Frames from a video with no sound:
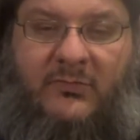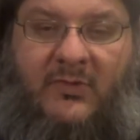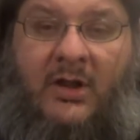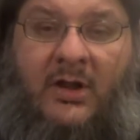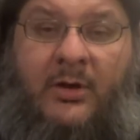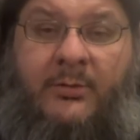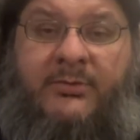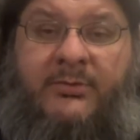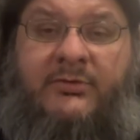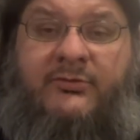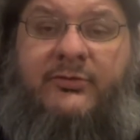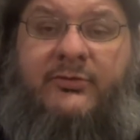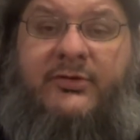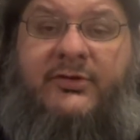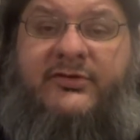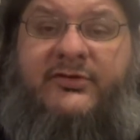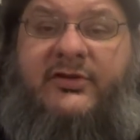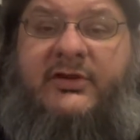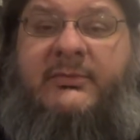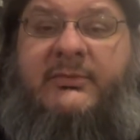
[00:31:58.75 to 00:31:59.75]
I hope you
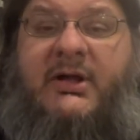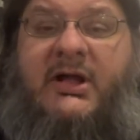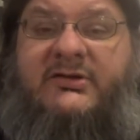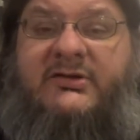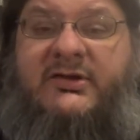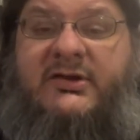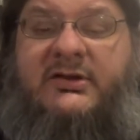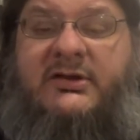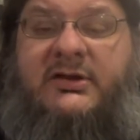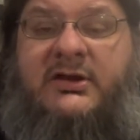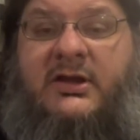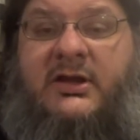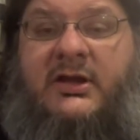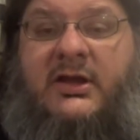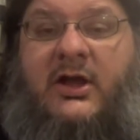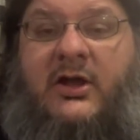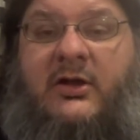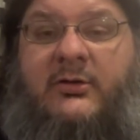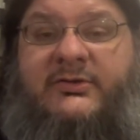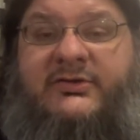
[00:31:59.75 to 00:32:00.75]
enjoyed this unboxing.
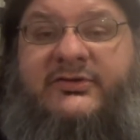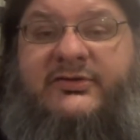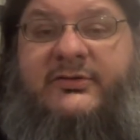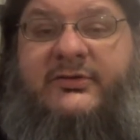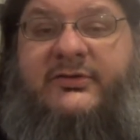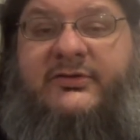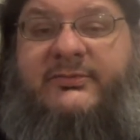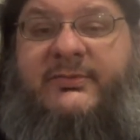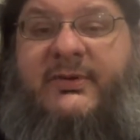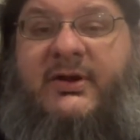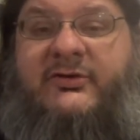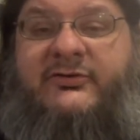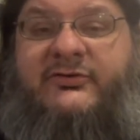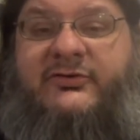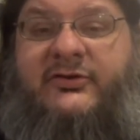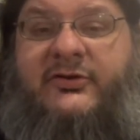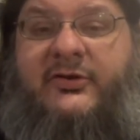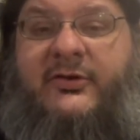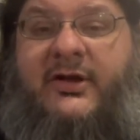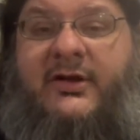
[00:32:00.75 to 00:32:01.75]
I hope this inspires
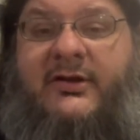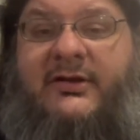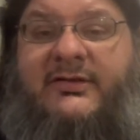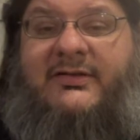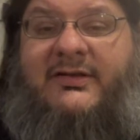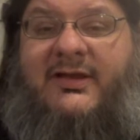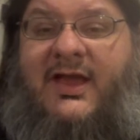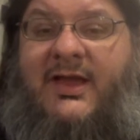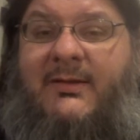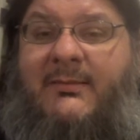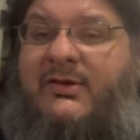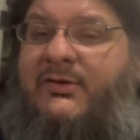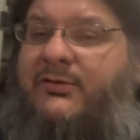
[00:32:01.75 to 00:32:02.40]
you to go out the game.